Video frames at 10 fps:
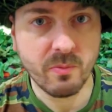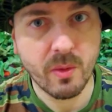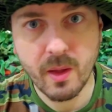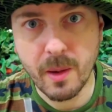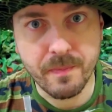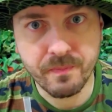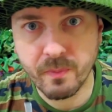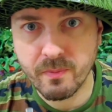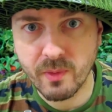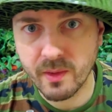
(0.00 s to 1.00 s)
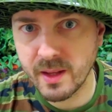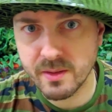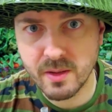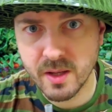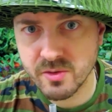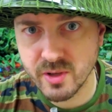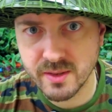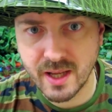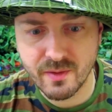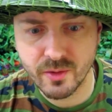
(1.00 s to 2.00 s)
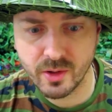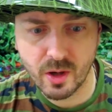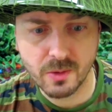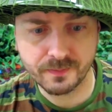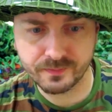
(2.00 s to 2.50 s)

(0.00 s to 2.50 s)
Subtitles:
Yeah, that's a nice drink to have on the go.